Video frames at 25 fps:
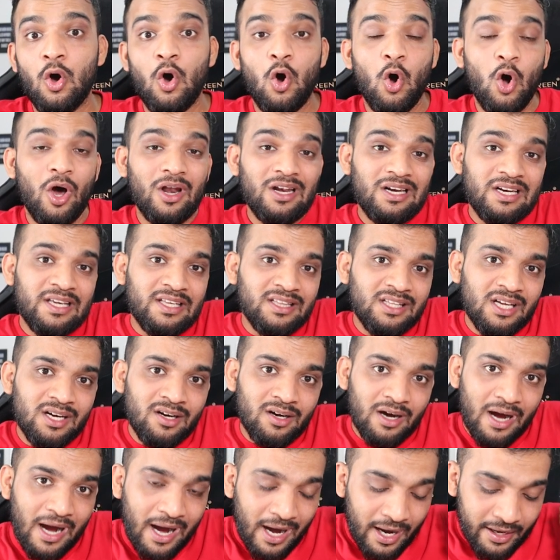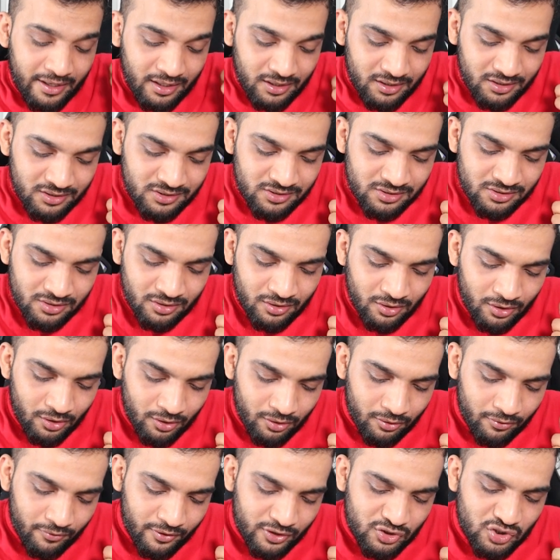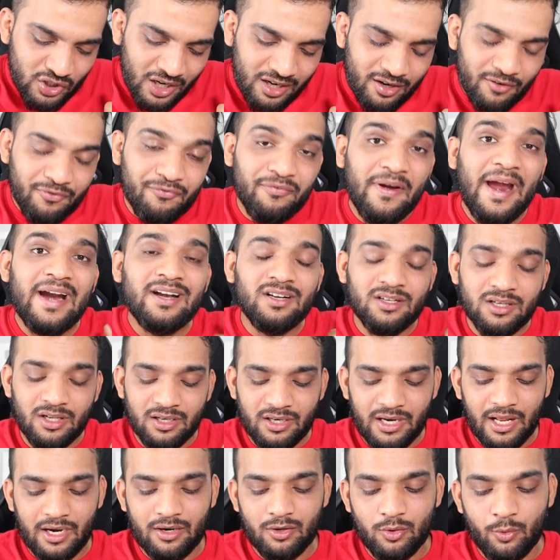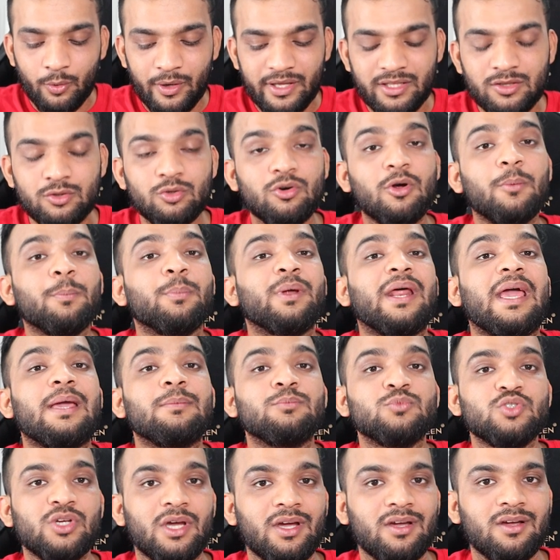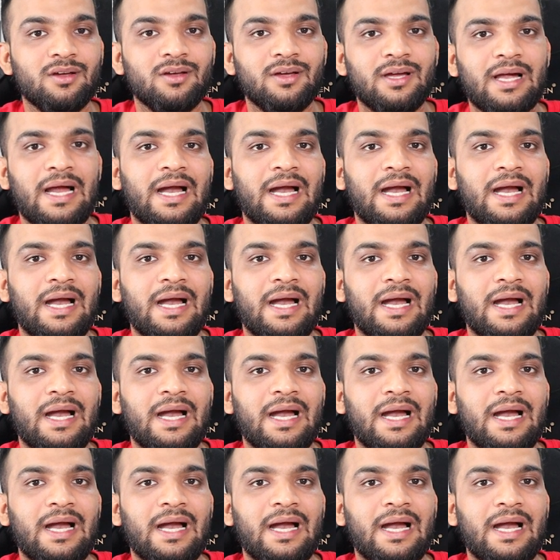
Only the i's which are a factor are going through a prime check.